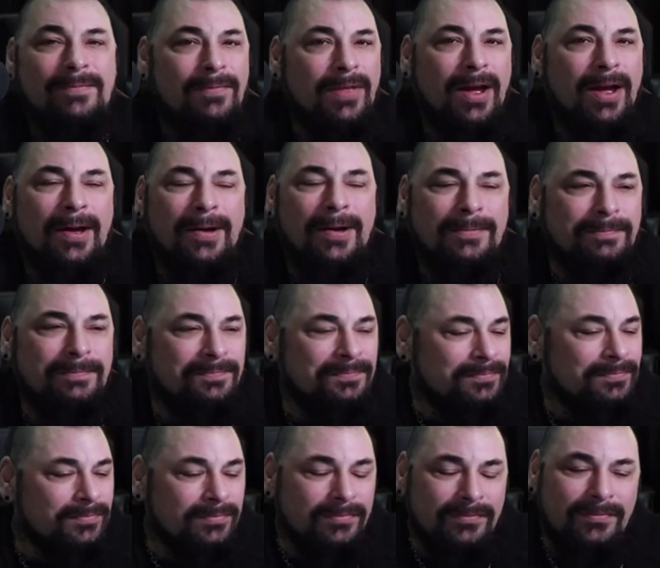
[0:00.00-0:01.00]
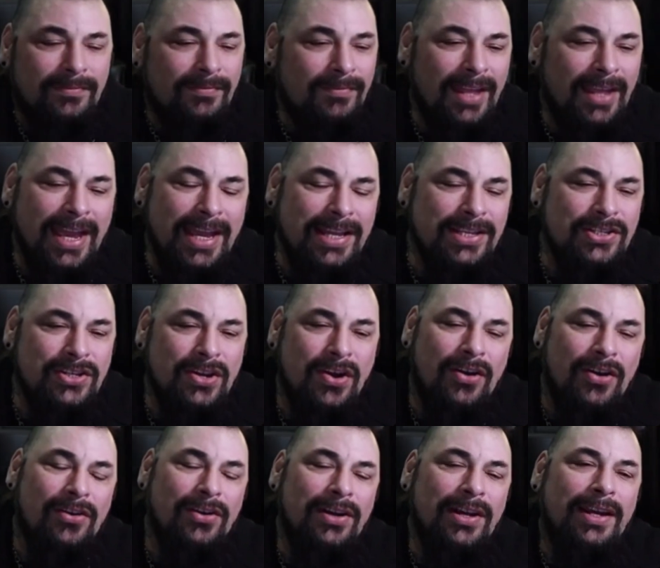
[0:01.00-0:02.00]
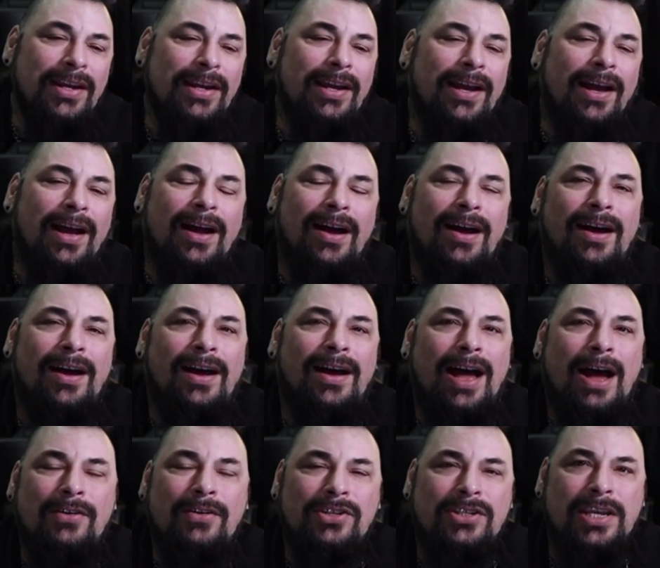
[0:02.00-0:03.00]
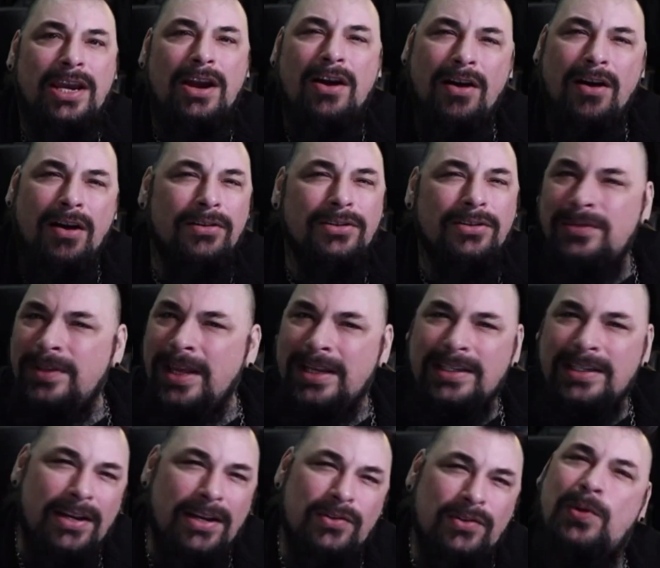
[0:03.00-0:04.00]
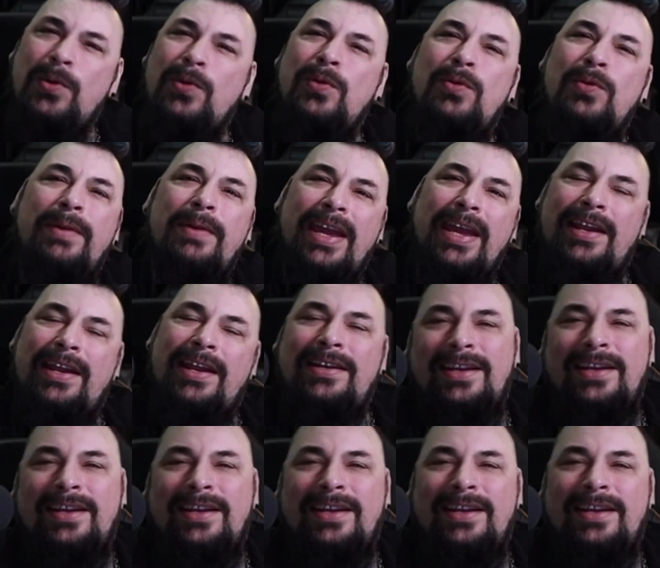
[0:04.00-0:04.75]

And so I was just like, oh, dude, that sounds cool, man.